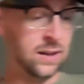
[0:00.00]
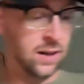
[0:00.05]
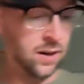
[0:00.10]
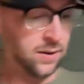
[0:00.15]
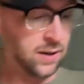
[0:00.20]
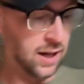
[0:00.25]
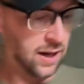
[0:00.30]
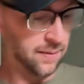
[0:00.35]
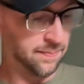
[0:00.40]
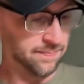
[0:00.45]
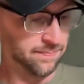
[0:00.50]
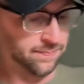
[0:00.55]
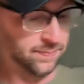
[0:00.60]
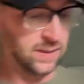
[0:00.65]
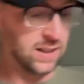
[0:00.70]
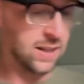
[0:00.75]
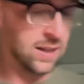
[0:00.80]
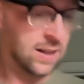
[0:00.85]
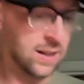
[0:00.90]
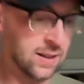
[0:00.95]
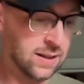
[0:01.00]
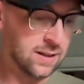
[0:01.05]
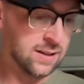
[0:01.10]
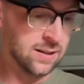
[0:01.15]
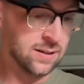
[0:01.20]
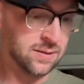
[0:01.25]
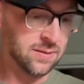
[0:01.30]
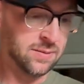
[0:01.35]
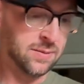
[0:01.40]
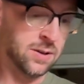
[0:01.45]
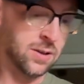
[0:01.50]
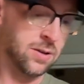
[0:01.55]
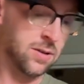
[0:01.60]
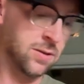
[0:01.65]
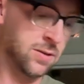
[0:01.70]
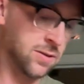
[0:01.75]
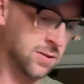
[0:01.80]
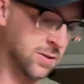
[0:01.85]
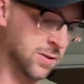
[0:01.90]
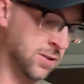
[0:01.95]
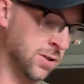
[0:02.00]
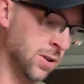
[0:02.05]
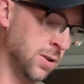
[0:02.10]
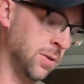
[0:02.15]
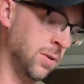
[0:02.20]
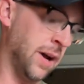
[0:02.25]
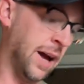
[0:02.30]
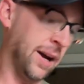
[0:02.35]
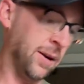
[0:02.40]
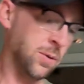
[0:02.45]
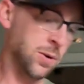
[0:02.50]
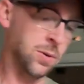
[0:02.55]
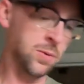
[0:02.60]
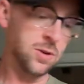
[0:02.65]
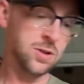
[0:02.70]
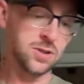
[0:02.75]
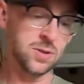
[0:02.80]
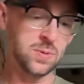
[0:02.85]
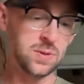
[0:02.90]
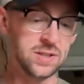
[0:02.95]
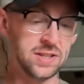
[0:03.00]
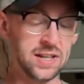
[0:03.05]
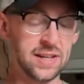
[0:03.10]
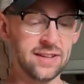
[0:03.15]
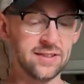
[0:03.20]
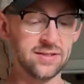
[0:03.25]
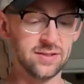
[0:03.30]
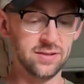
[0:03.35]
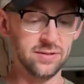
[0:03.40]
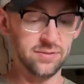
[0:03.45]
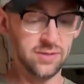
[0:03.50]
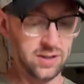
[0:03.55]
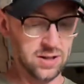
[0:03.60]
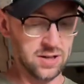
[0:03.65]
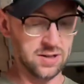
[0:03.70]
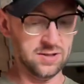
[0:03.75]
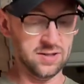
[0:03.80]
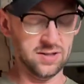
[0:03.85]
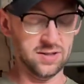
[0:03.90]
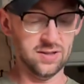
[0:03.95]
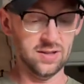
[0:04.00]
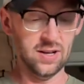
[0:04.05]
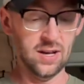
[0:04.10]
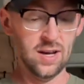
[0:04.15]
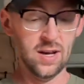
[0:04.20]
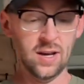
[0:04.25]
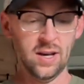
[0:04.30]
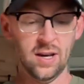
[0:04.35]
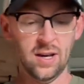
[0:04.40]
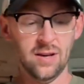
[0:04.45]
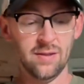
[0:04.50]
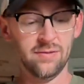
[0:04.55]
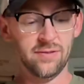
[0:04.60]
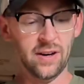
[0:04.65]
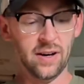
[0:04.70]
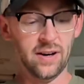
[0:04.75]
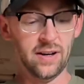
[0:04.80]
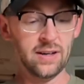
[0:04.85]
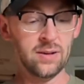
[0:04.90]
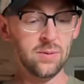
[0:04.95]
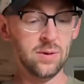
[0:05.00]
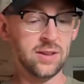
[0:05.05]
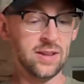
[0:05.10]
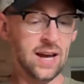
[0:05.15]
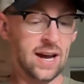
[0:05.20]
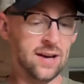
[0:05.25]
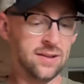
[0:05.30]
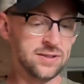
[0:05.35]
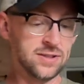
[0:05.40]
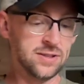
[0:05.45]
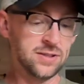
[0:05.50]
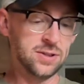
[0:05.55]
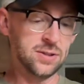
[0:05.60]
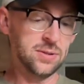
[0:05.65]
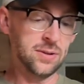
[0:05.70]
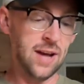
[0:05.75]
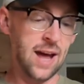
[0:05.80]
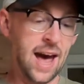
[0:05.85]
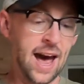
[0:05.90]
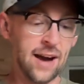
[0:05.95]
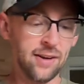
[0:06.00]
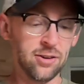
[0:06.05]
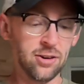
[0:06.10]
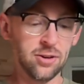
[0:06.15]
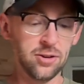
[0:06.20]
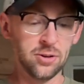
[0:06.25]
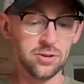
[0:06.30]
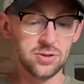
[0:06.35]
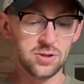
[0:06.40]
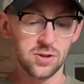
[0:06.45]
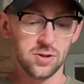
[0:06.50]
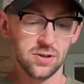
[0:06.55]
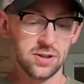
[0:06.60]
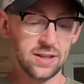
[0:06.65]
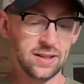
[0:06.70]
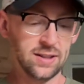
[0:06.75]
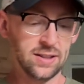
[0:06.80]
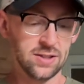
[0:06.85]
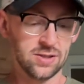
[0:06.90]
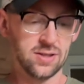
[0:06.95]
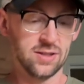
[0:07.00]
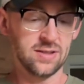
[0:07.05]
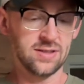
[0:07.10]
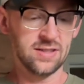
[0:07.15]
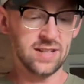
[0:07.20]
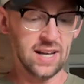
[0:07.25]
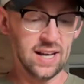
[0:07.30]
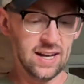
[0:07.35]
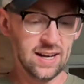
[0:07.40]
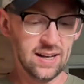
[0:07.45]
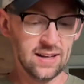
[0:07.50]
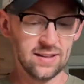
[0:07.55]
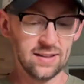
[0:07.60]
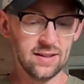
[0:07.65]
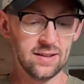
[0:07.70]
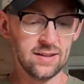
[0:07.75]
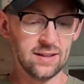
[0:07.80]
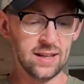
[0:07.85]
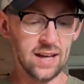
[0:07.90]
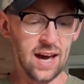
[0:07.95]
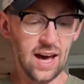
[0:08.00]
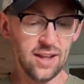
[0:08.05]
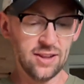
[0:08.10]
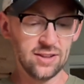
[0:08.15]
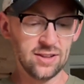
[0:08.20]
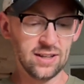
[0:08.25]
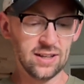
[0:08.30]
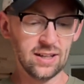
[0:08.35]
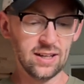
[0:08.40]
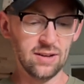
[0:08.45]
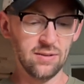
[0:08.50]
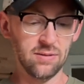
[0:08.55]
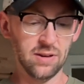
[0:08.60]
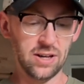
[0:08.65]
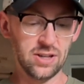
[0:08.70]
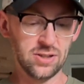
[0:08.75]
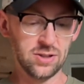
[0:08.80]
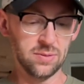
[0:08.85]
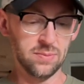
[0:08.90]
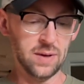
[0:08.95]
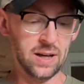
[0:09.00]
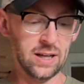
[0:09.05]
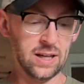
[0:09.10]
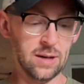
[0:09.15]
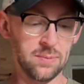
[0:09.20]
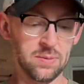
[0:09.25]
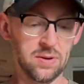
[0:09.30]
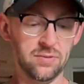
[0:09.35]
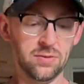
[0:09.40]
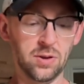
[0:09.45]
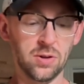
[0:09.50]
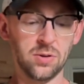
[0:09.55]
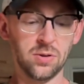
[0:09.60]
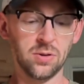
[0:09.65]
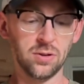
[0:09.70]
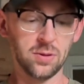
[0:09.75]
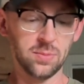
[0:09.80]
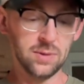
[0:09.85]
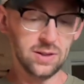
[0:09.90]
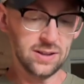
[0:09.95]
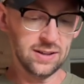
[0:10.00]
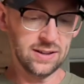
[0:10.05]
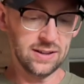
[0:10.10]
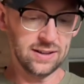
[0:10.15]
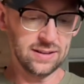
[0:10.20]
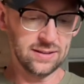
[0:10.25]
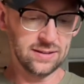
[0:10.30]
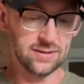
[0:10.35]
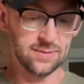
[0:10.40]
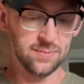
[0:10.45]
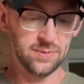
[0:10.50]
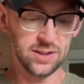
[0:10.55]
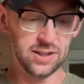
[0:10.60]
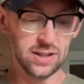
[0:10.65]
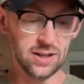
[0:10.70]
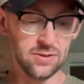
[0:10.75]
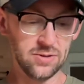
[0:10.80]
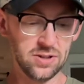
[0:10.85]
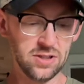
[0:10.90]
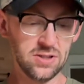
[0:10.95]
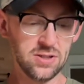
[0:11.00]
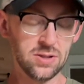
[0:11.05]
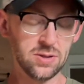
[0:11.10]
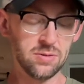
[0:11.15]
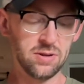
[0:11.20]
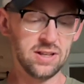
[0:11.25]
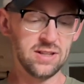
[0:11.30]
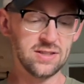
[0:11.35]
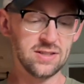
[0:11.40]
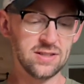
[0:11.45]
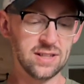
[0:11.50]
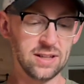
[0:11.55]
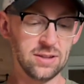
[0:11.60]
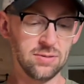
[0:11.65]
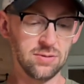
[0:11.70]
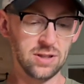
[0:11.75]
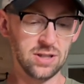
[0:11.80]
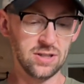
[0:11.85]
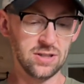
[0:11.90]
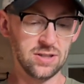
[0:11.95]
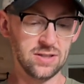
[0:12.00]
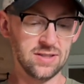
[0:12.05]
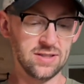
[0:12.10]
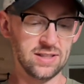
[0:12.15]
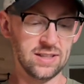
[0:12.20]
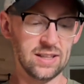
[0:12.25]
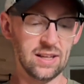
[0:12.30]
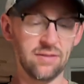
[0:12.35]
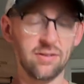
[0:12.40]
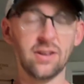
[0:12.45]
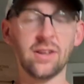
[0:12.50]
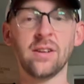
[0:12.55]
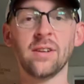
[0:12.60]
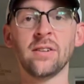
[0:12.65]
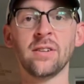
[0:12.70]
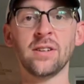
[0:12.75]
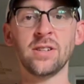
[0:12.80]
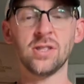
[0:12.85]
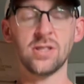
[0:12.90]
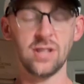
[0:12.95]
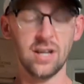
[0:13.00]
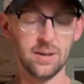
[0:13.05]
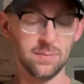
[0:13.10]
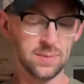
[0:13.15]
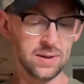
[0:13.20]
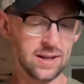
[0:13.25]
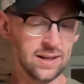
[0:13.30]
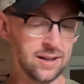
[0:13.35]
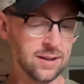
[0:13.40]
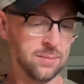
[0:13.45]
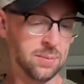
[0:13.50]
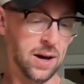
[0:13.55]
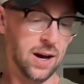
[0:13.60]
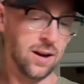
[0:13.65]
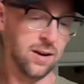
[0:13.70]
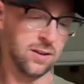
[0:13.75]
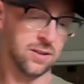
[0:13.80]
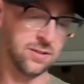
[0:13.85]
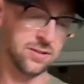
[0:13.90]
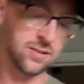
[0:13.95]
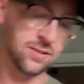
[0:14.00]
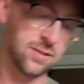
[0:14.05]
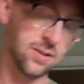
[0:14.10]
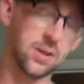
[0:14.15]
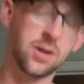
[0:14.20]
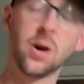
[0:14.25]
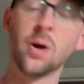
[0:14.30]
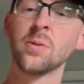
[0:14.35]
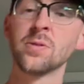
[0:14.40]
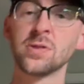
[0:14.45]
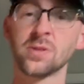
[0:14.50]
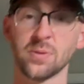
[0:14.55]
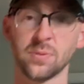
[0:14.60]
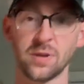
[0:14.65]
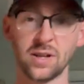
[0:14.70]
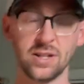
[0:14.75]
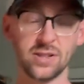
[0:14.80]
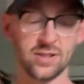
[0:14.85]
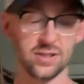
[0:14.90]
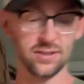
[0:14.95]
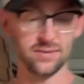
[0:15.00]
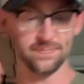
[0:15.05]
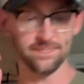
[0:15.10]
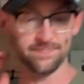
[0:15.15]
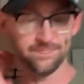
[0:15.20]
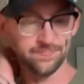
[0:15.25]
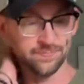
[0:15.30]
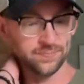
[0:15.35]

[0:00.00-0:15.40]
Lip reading: Okay, so Ecuador's cuisine is diverse, varying with altitude, agricultural conditions, and the ethnic and racial makeup of local communities. The country's 3 distinct regions significantly shape eating patterns. The coastal region.